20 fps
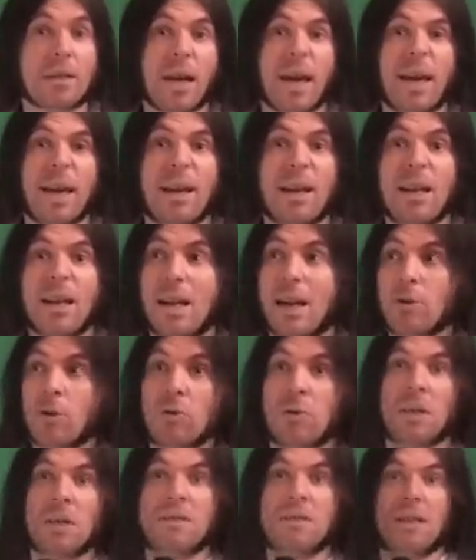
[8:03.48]
Yeah? I
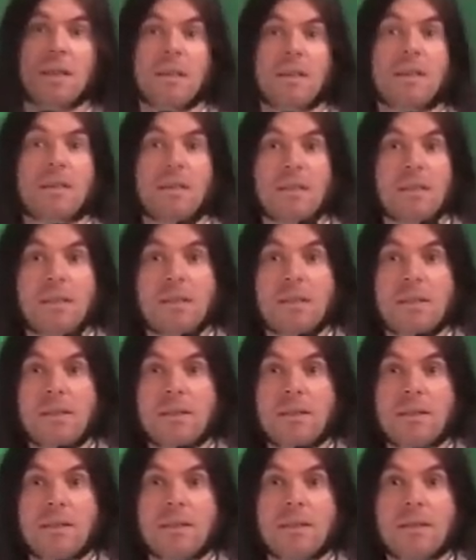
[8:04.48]
don't need to.
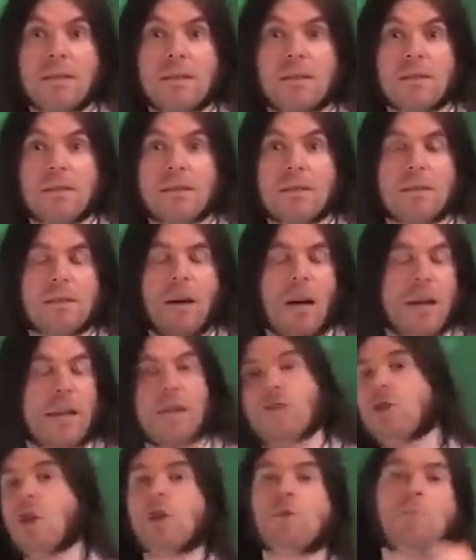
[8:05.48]
I
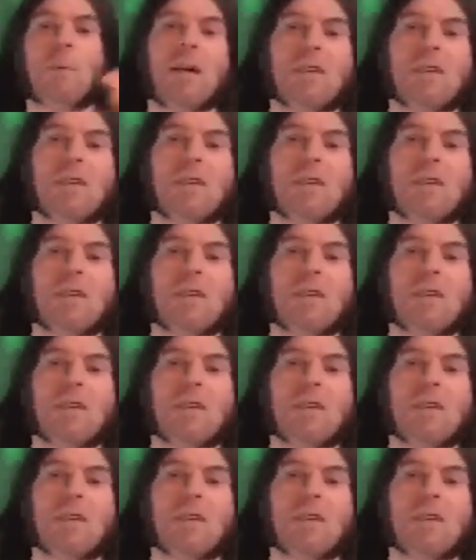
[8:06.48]
can just